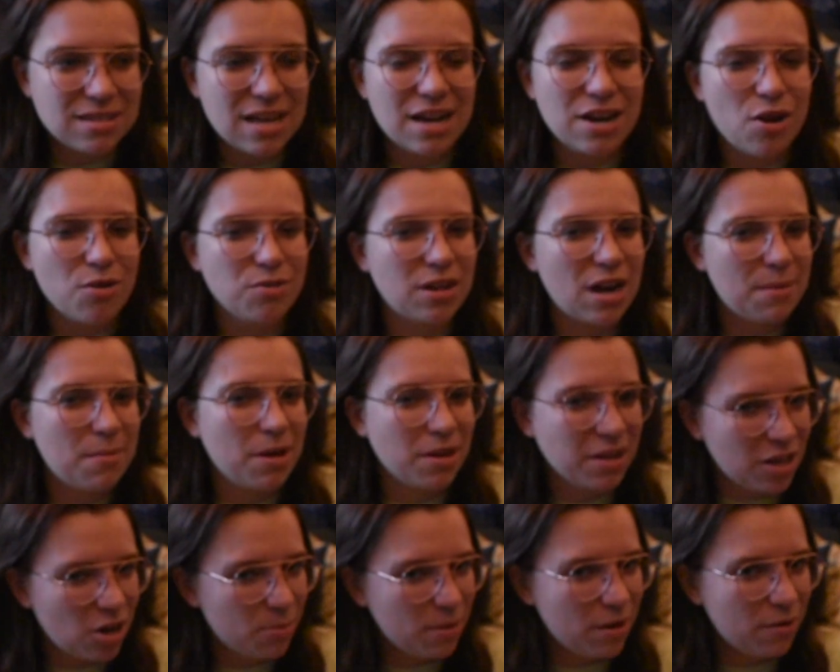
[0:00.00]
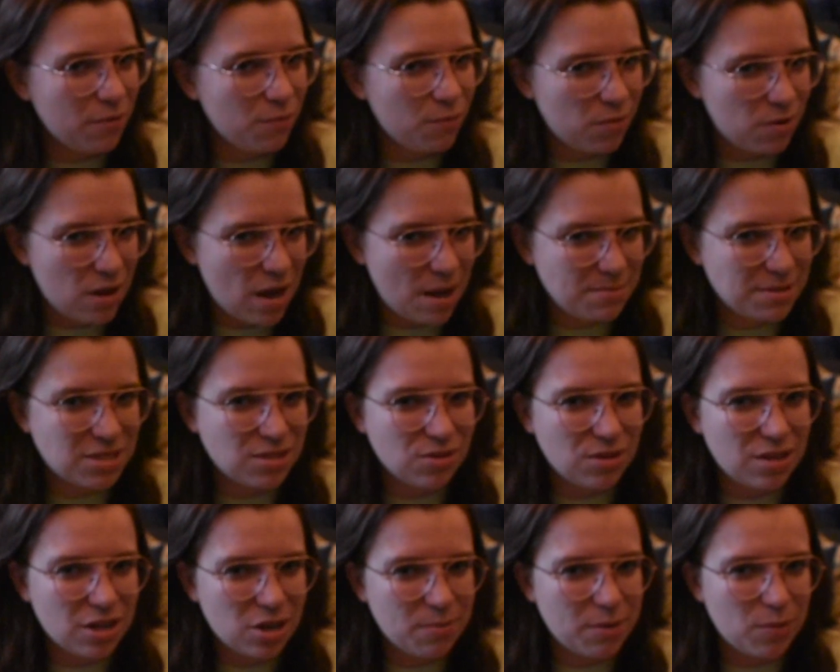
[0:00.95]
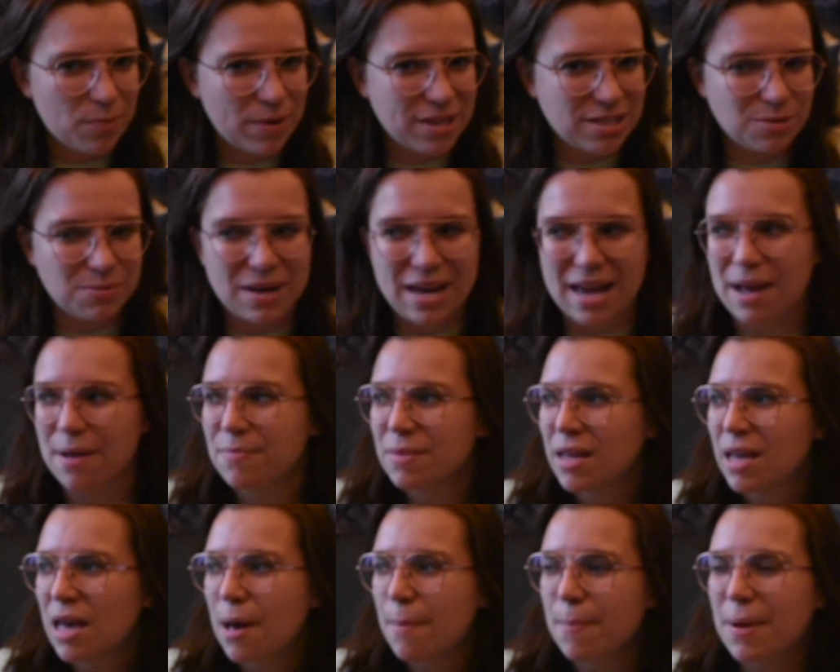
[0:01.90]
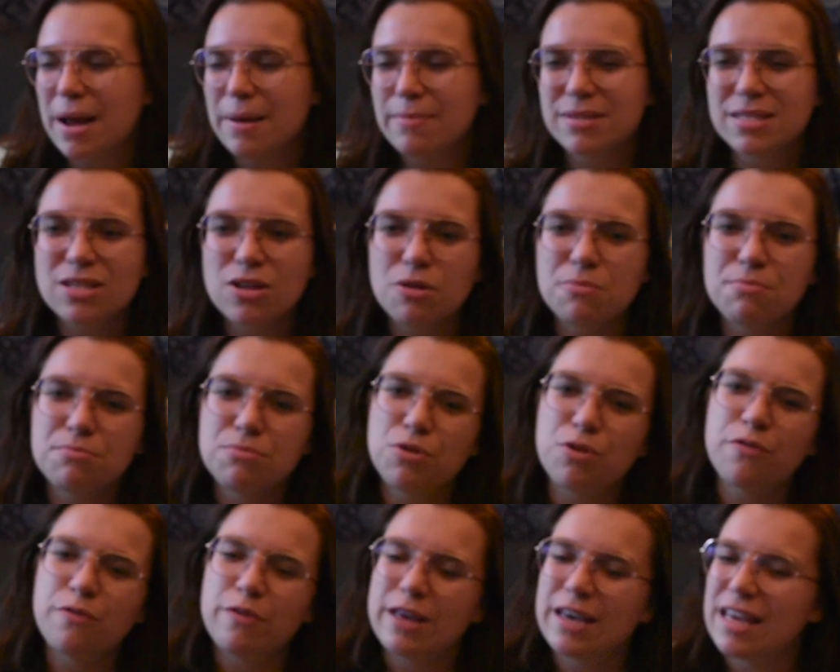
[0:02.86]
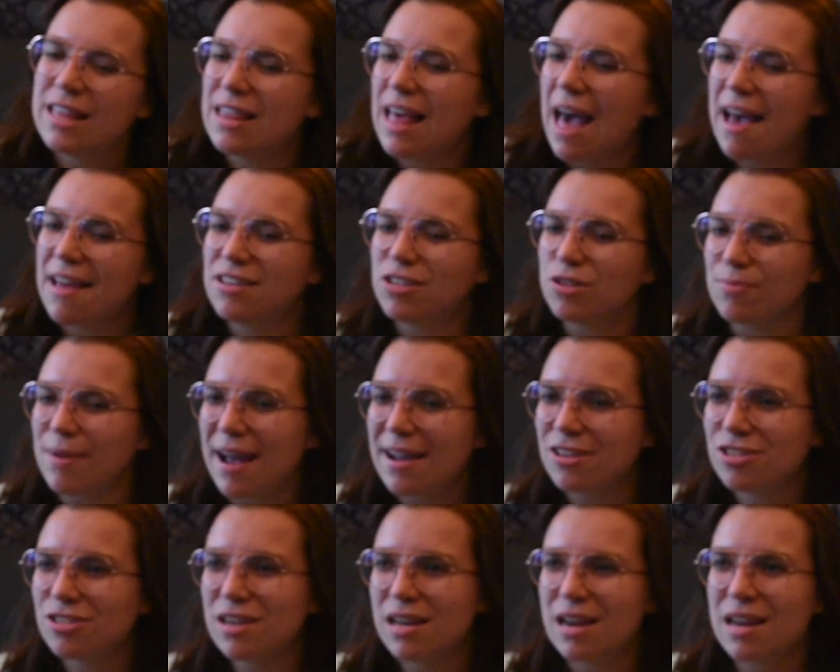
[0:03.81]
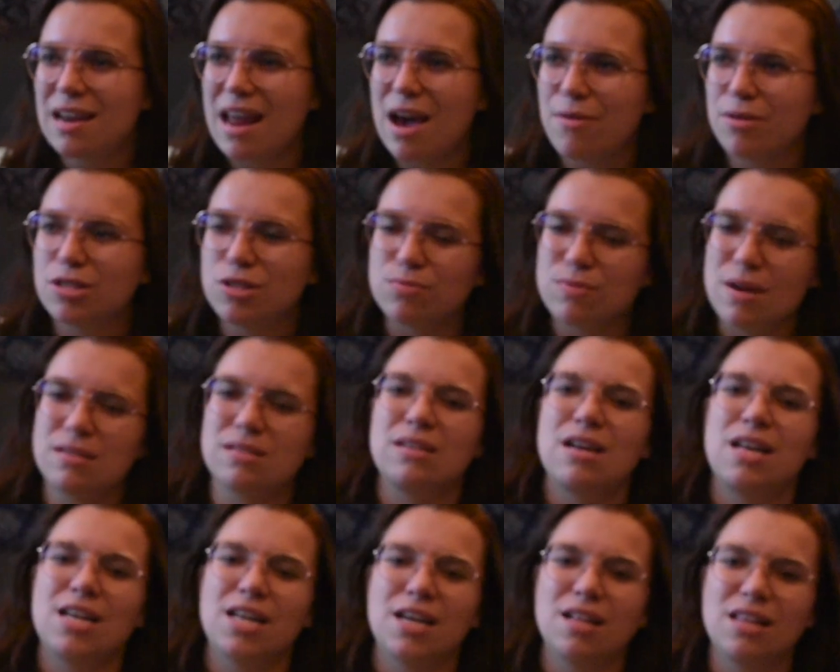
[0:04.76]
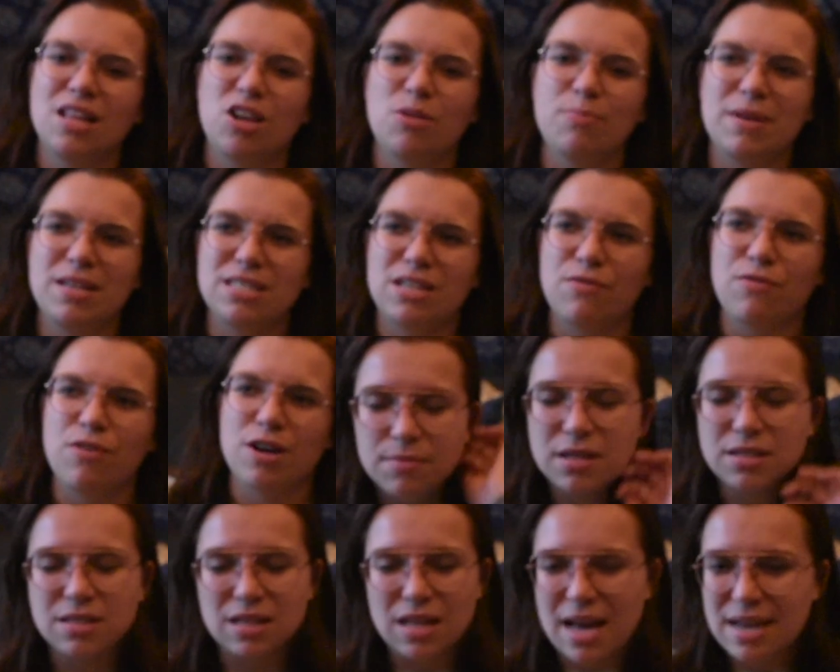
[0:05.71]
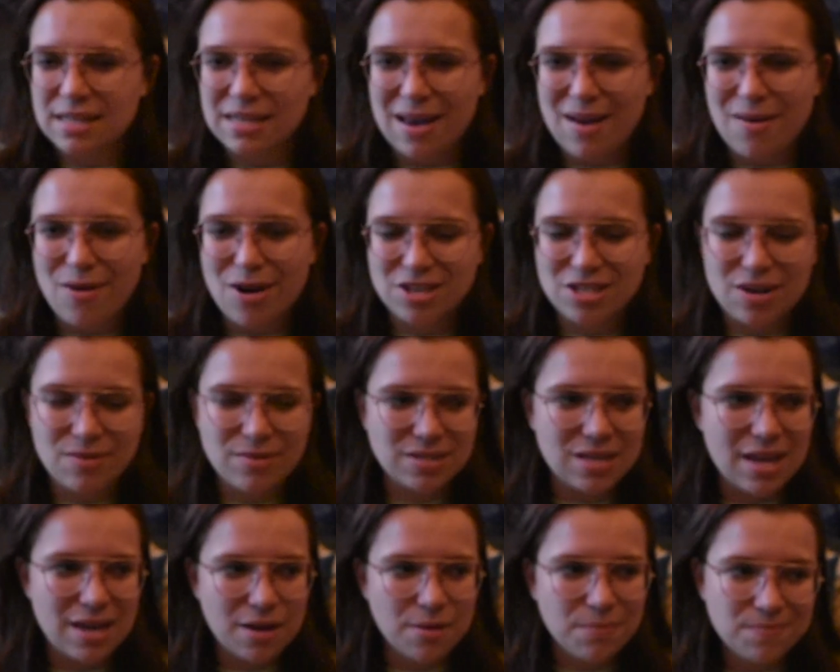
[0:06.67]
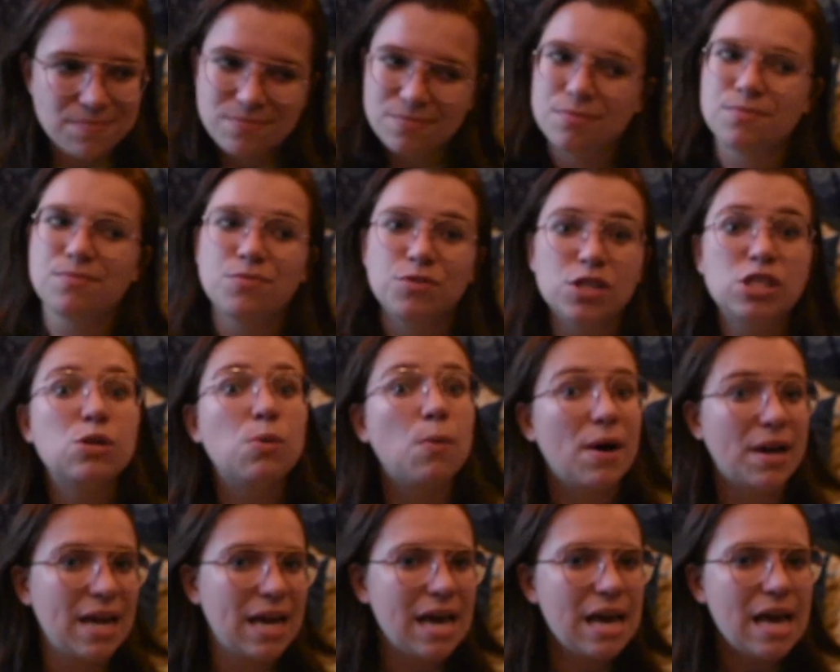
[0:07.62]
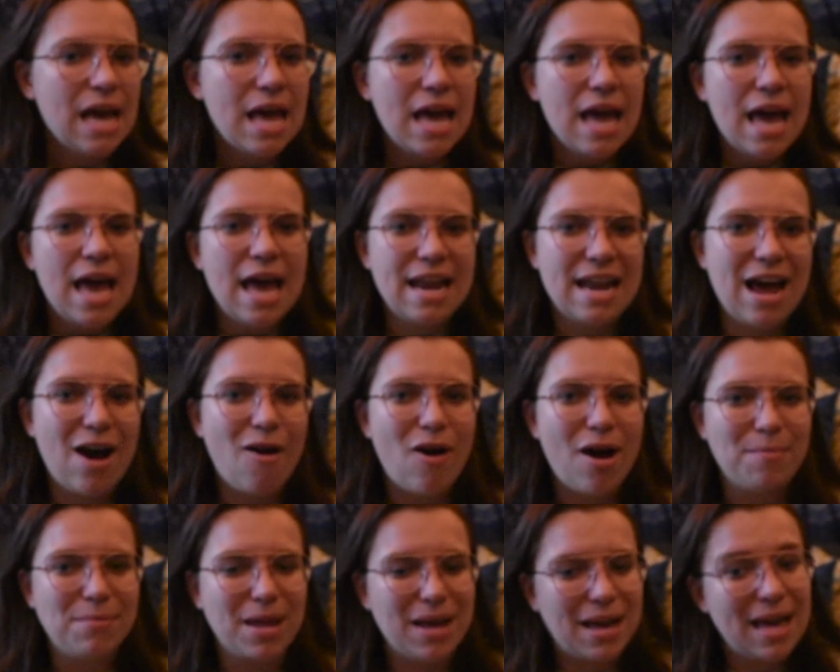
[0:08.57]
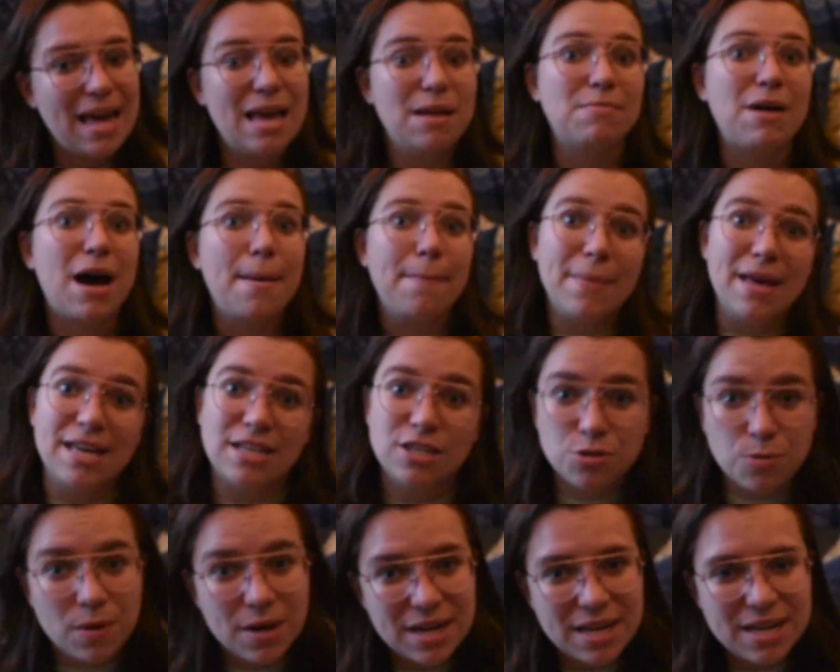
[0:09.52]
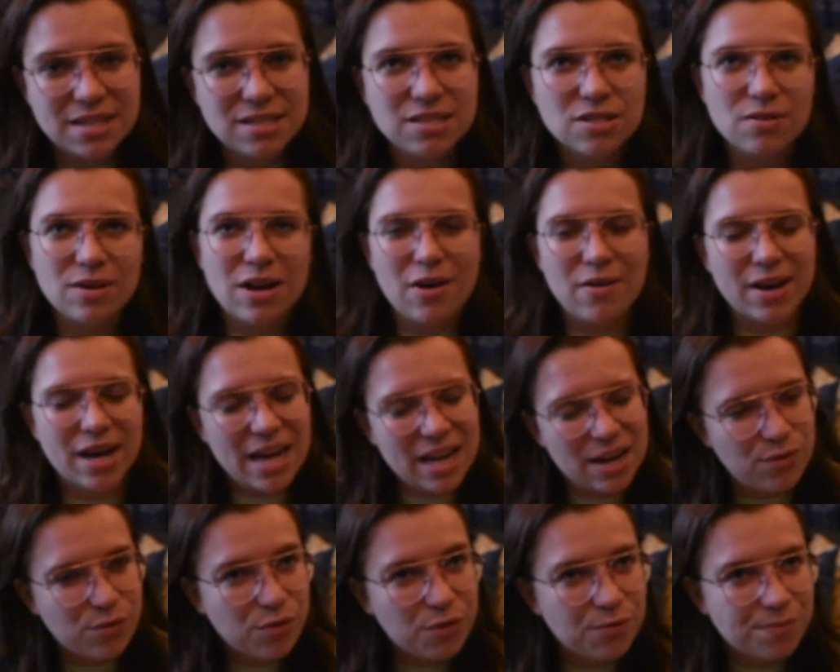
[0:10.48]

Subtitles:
I know that I'm still a little bit ways away, but I'm still moving in that direction, and now it's resonating a little bit different because the last time I watched I was like 20, and now I'm like in my mid-20s, so now it kind of